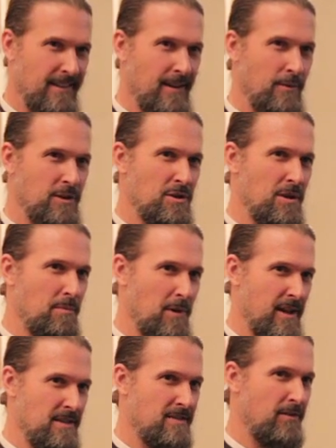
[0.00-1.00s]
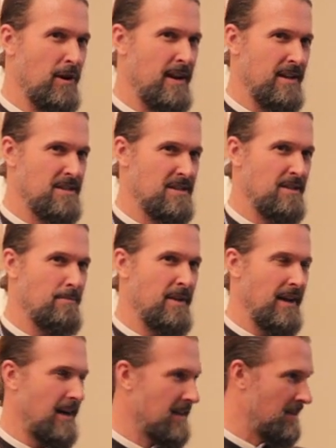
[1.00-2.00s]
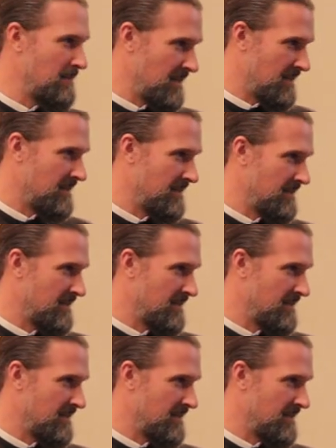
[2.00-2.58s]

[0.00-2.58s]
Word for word: that we should embrace. For us, monogamy,